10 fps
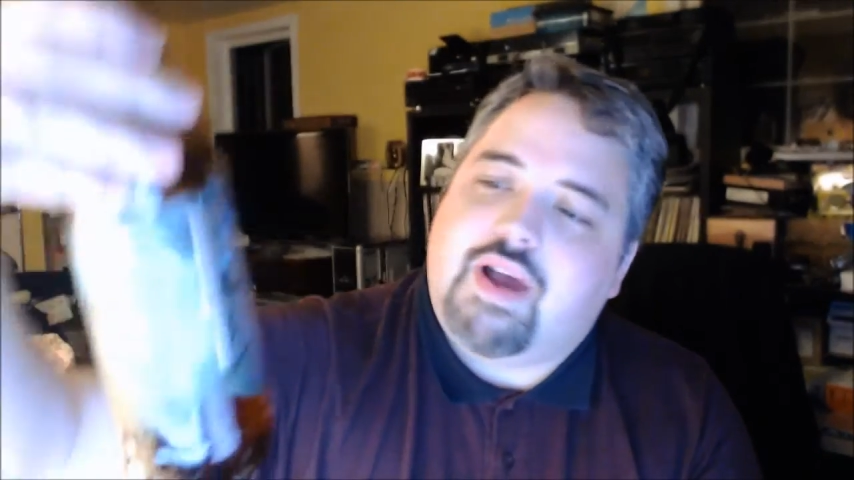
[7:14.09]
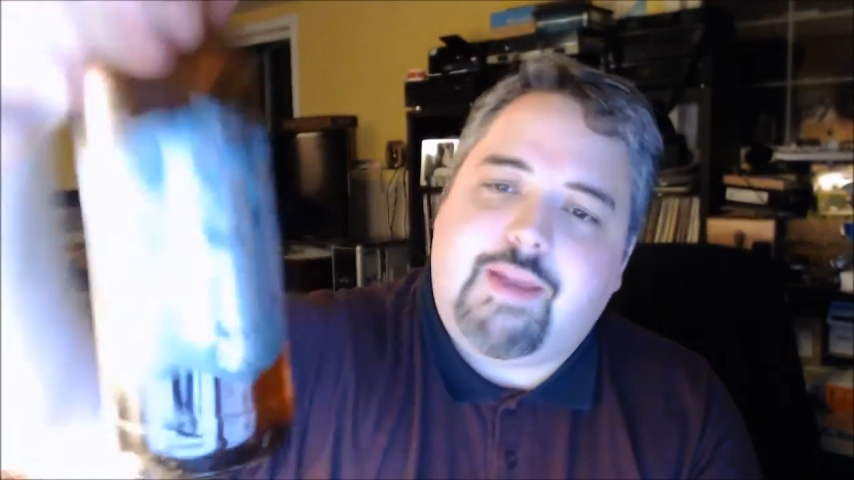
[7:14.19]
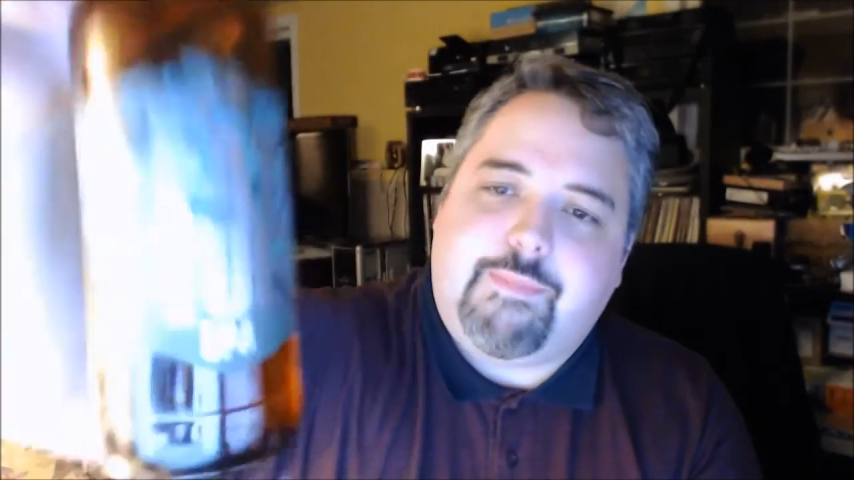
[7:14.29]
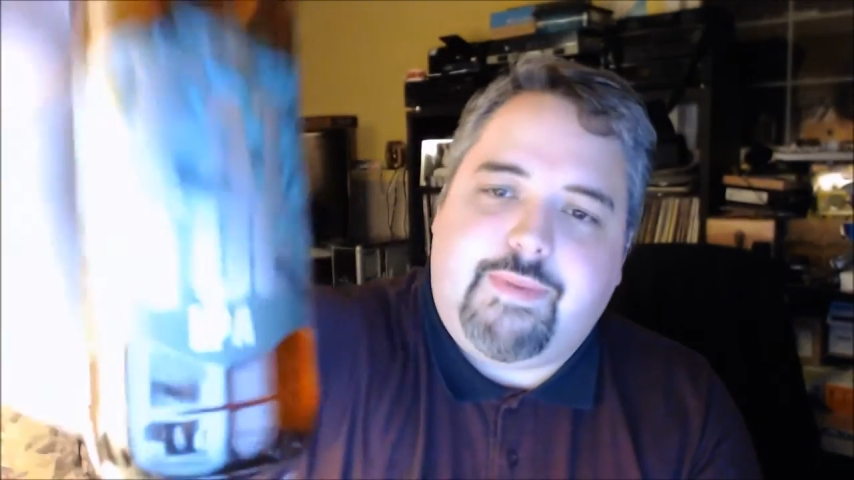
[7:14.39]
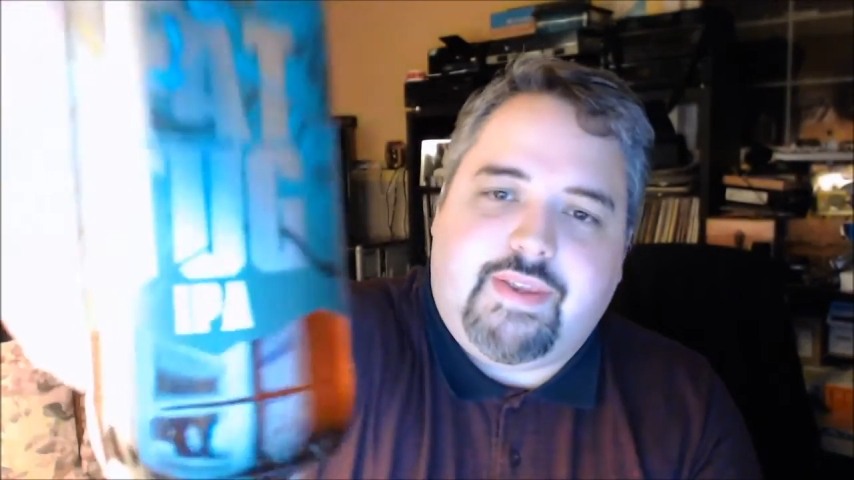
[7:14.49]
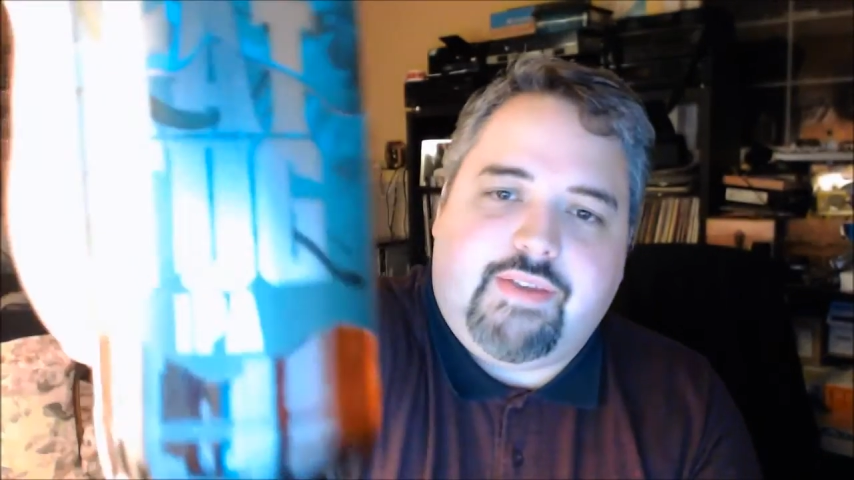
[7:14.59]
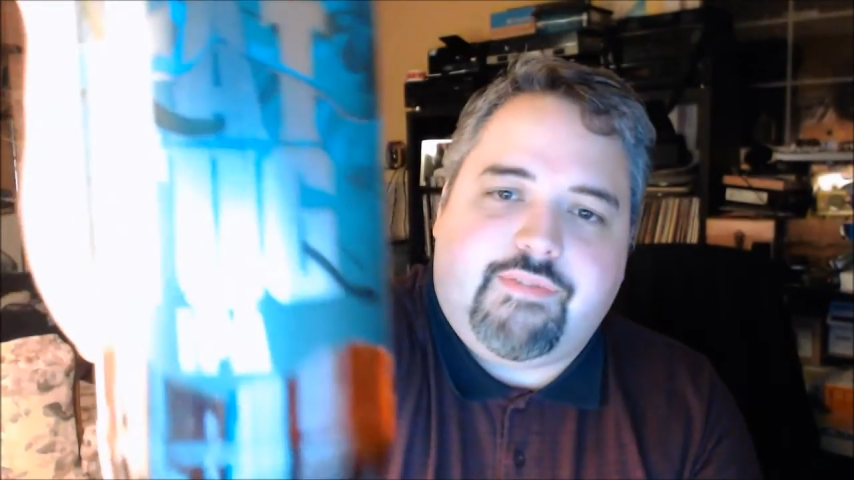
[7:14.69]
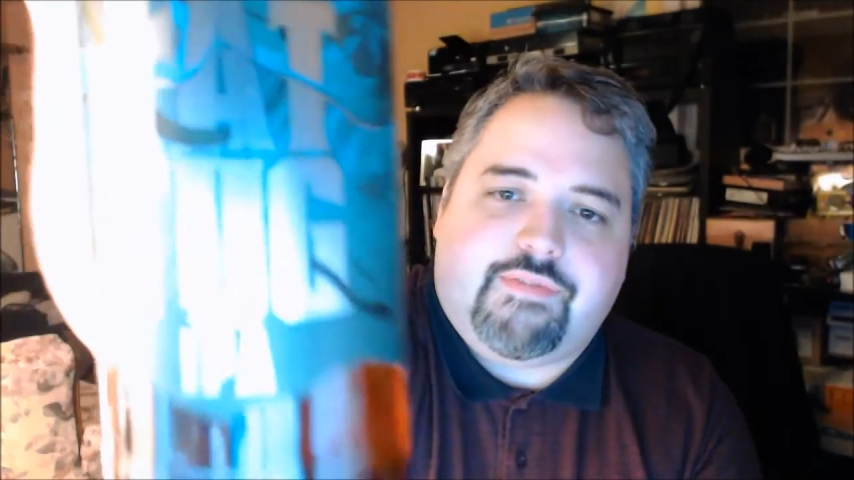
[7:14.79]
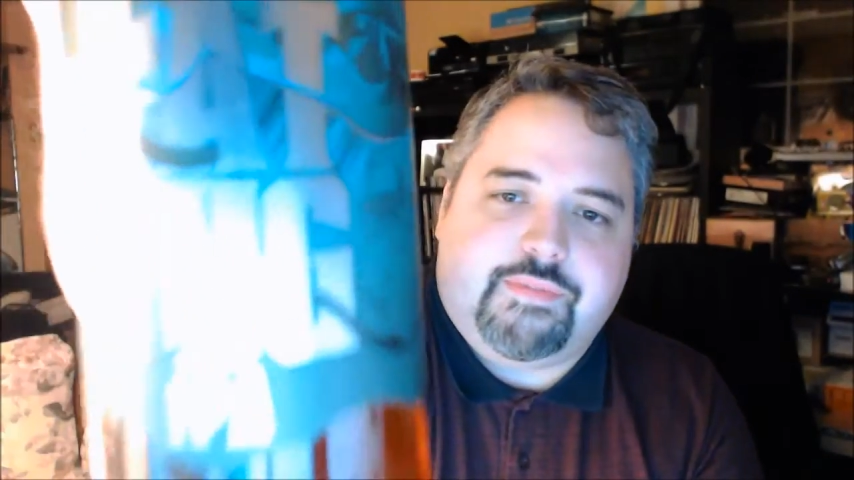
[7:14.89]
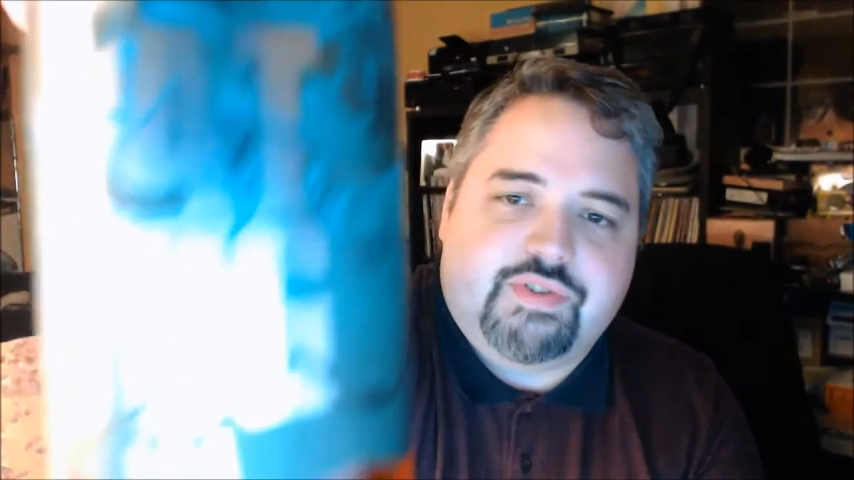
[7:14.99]

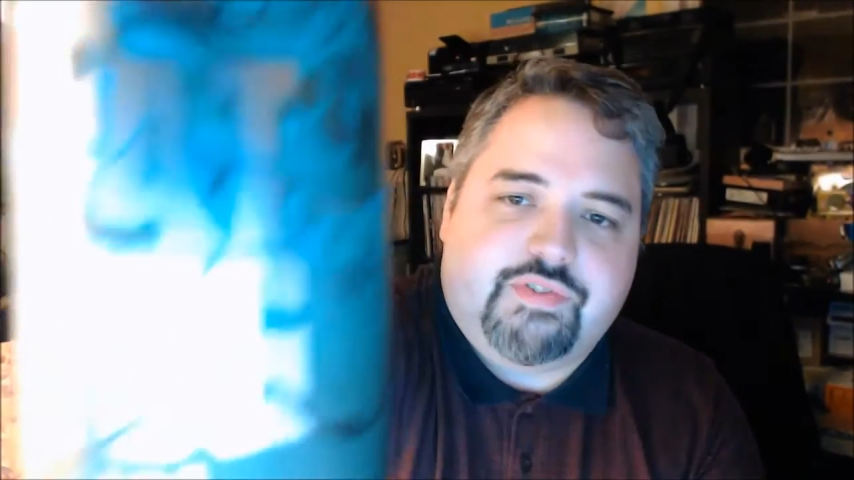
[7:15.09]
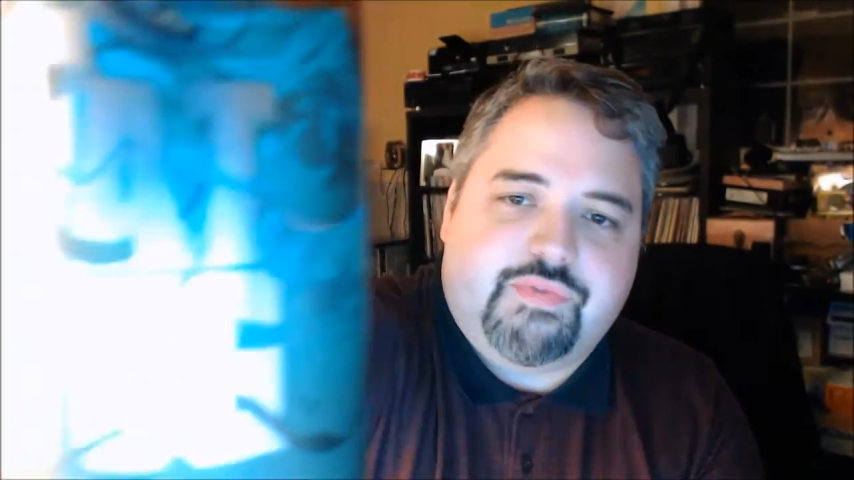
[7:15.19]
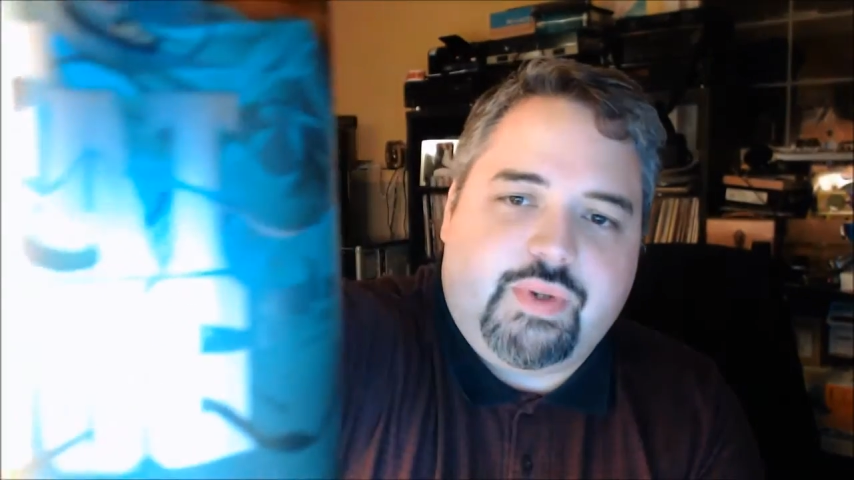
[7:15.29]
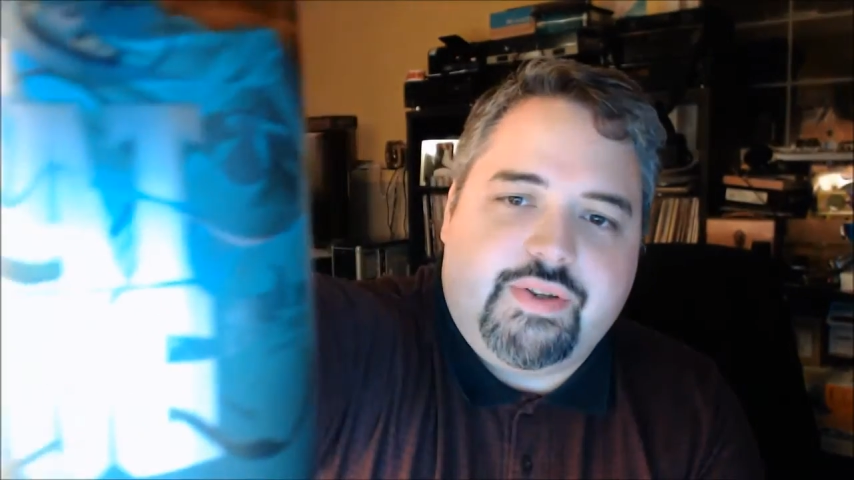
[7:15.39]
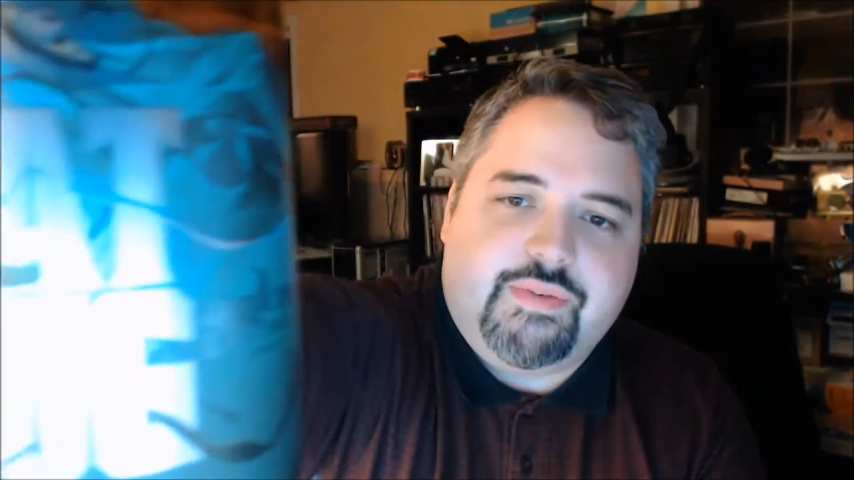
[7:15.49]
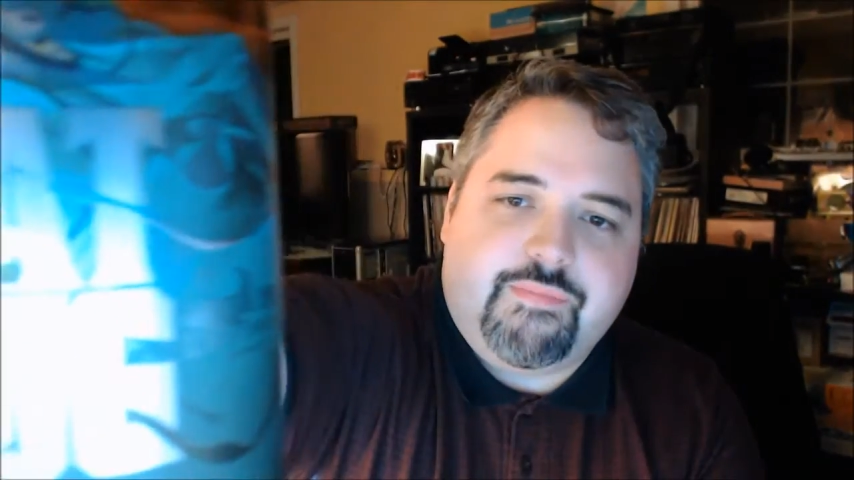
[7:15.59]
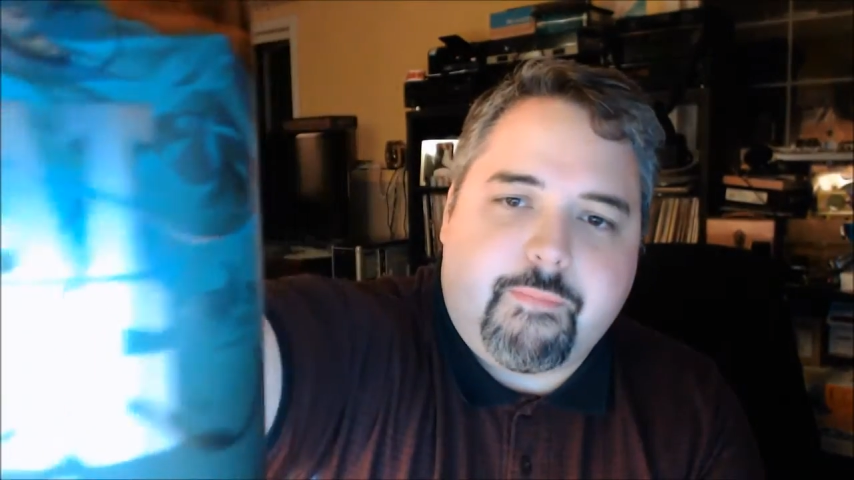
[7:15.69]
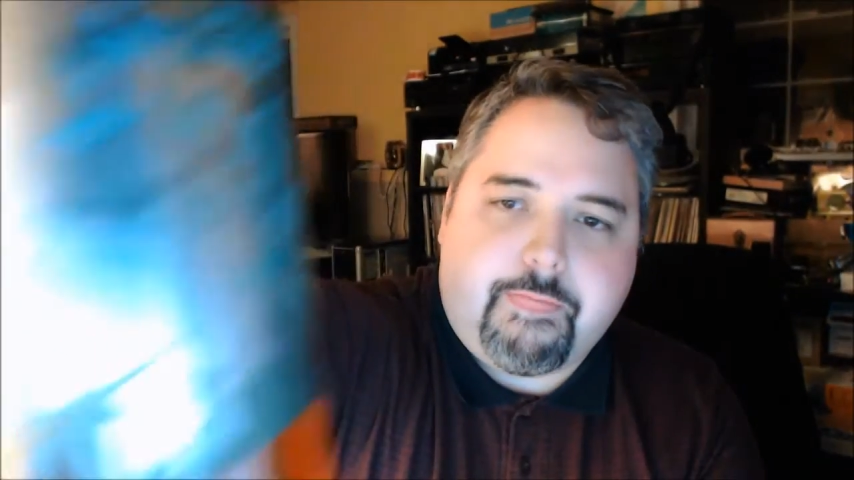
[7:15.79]
IPA from Driftwood.